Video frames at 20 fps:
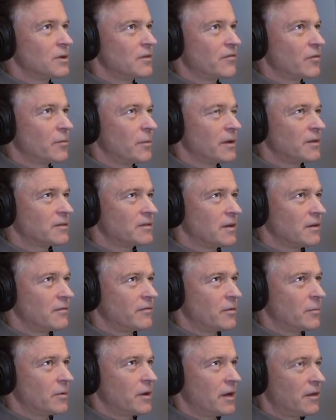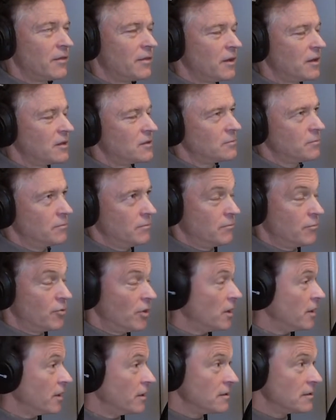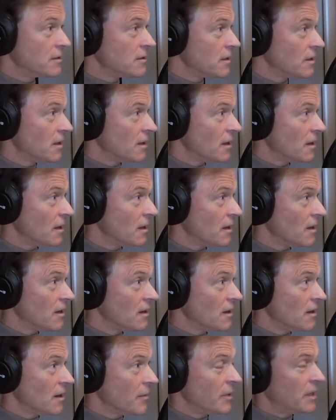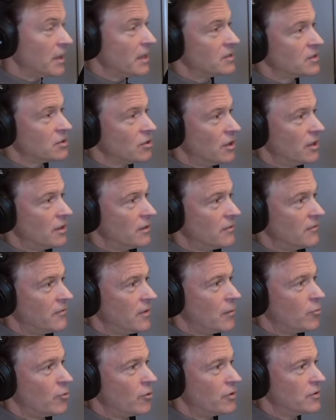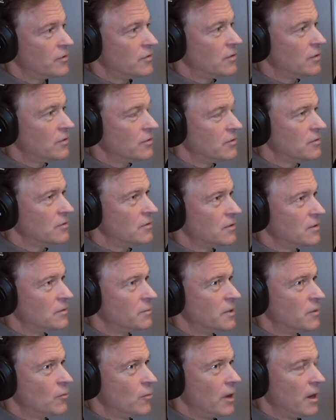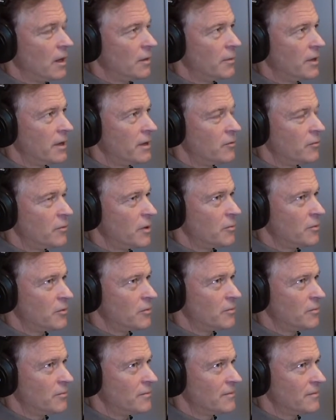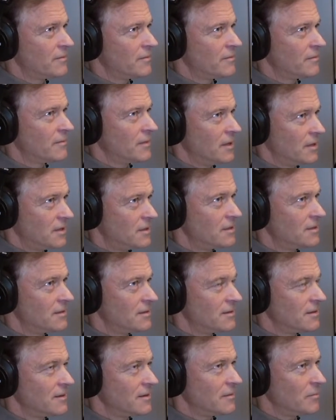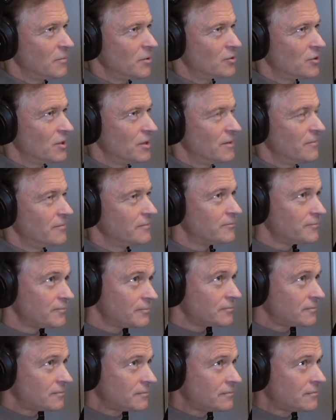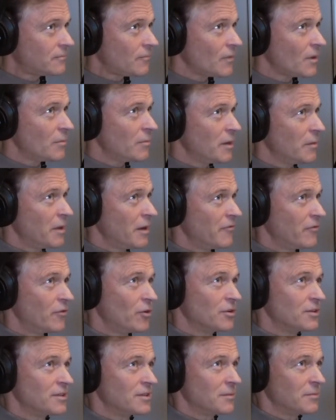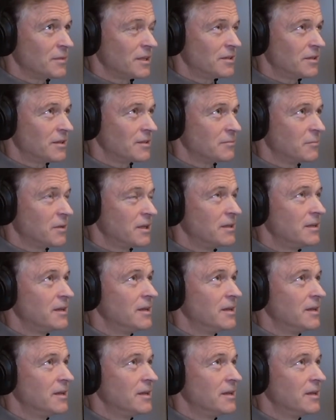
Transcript: for myself here, but I think it's brilliant. I mean, I saw it in February, so it's been a while, but I remember it mostly. Maybe I've forgotten some details, but